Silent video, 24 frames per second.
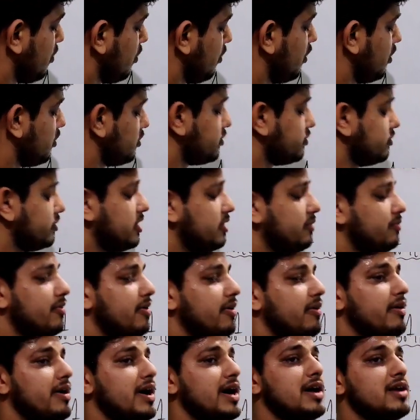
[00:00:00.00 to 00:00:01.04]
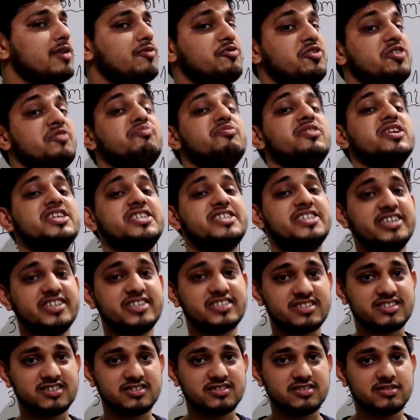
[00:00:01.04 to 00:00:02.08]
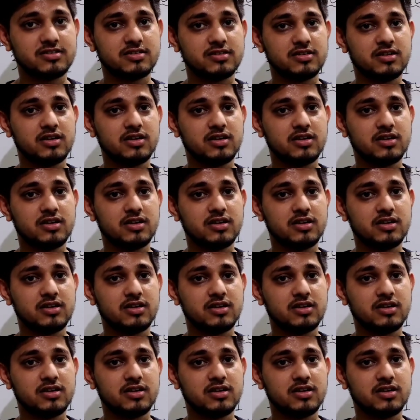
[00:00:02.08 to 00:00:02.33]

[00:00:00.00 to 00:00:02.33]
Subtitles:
whole to the power 56